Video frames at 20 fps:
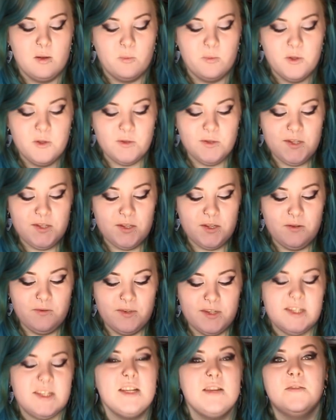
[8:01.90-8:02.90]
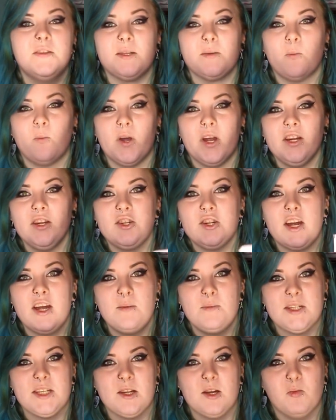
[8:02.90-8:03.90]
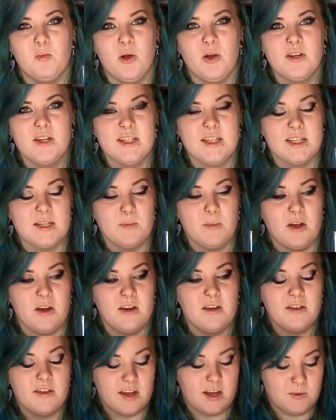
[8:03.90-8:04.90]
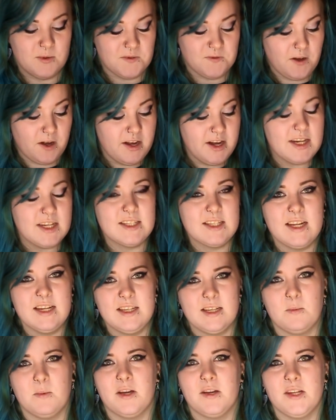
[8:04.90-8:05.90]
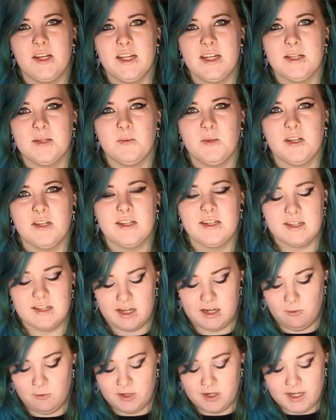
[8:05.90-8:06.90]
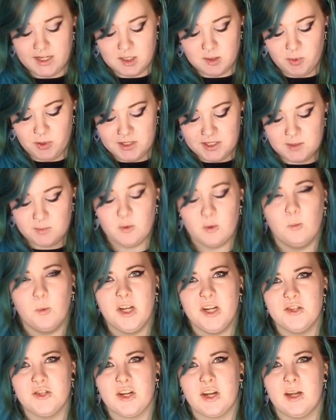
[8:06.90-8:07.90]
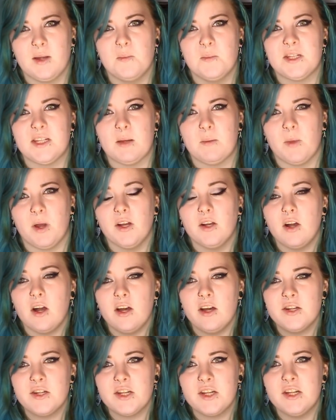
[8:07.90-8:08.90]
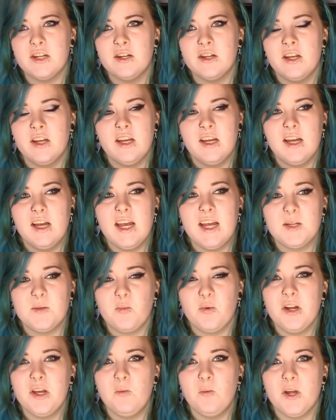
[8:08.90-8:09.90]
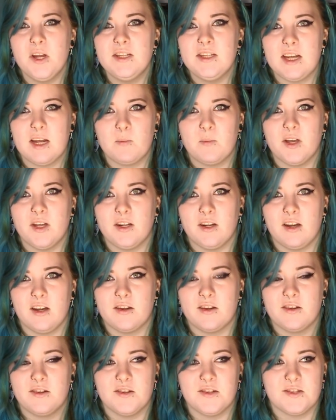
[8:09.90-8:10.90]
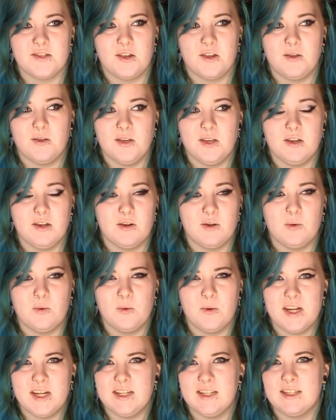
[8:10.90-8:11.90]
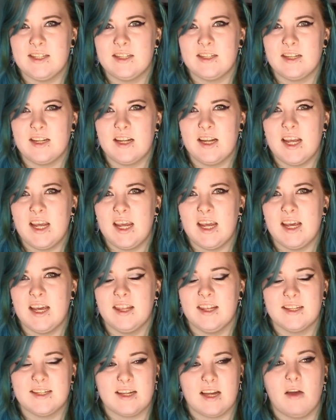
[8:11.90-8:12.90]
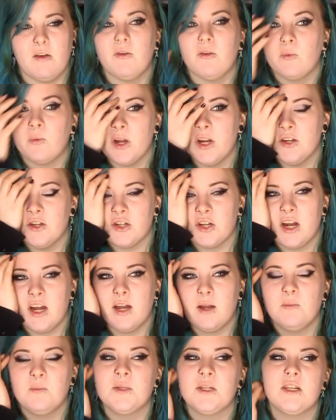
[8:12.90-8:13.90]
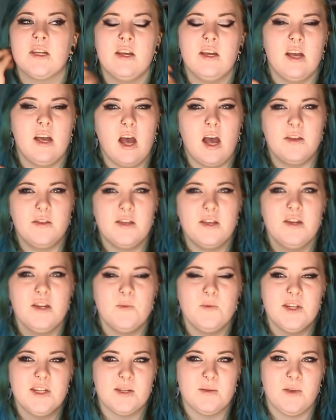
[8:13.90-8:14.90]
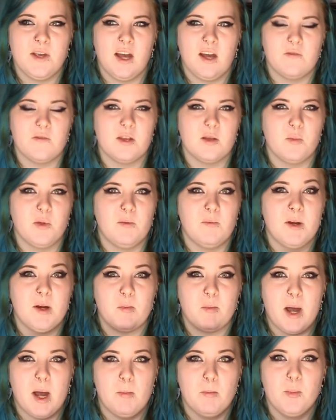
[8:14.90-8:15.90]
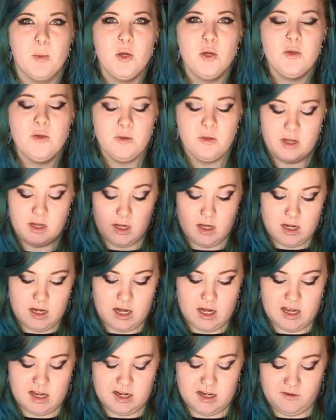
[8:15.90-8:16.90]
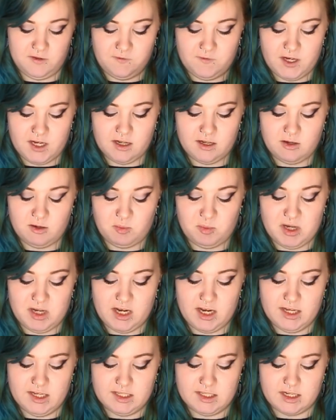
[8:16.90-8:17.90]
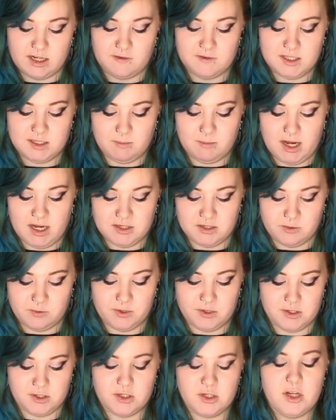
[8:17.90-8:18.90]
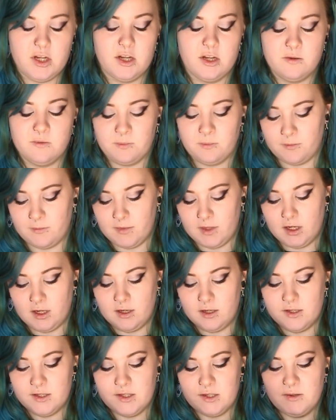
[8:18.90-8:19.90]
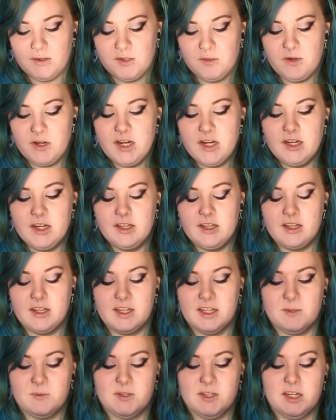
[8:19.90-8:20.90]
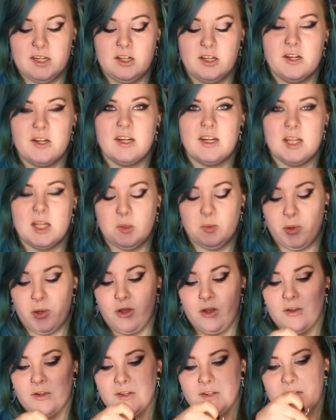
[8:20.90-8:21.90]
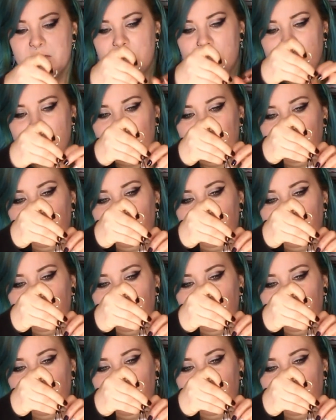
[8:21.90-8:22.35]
We also received some wind chimes in our box this month. I was very excited about these because I would like to put some more wind chimes in my garden. It's pretty windy in my garden, so you can always hear the sound of wind chimes, and the only ones that we have at the moment are bamboo, and I figured it would be nice to have some metal ones too. So it's really good that this was included in the box.